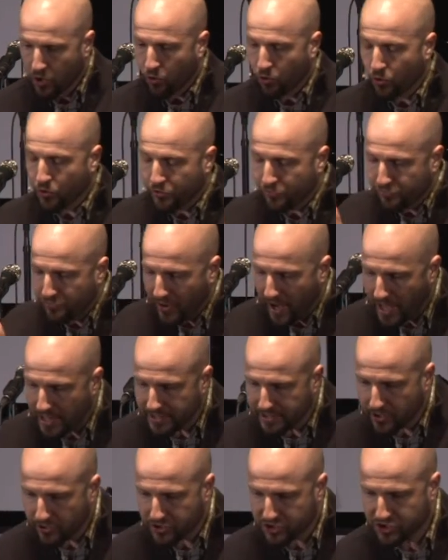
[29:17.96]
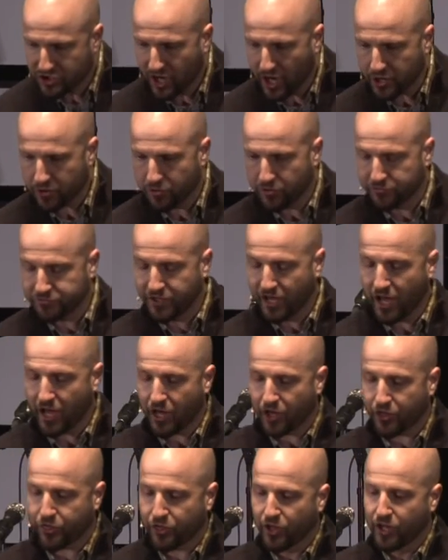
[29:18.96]
or the valley of the shadow of
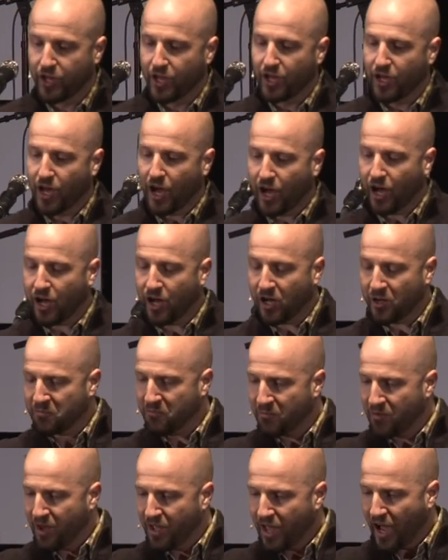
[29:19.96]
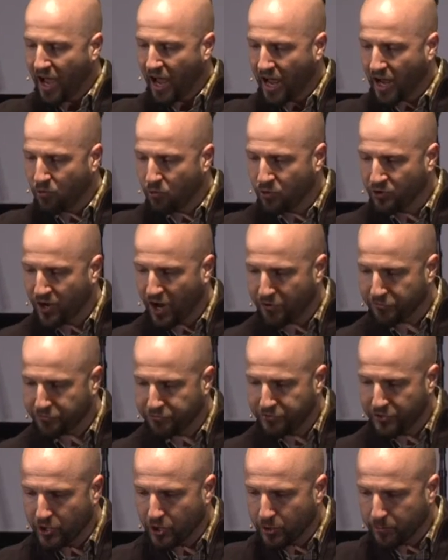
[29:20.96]
death, I will not
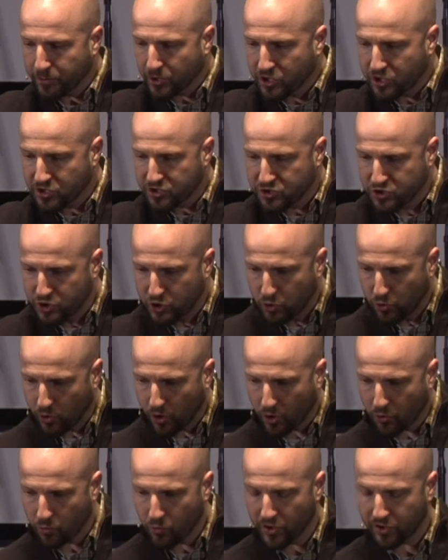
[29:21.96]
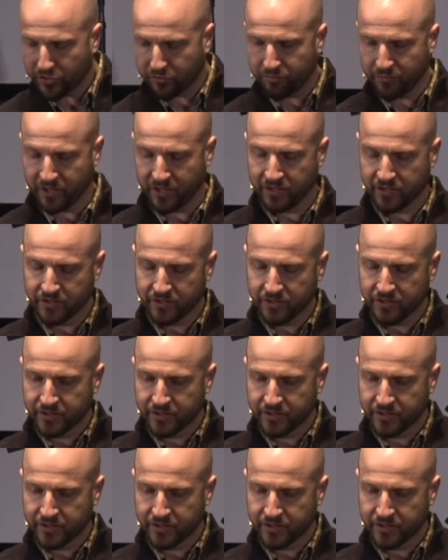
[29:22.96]
fear because you are with me.